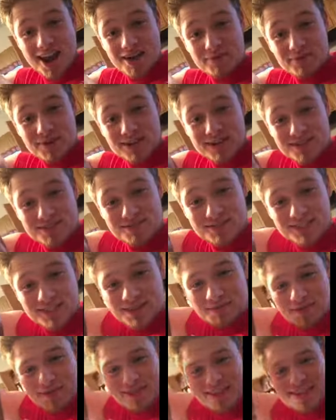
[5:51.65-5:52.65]
I'm gonna use
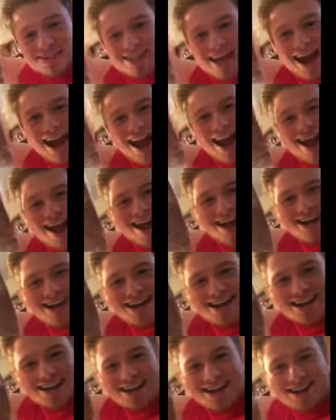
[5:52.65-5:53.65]
some of this
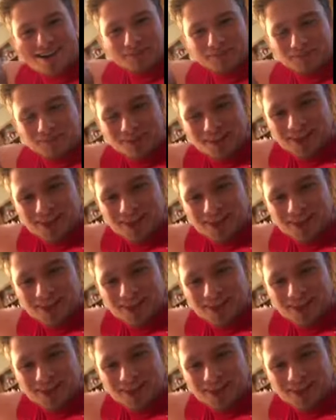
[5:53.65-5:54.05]
ham.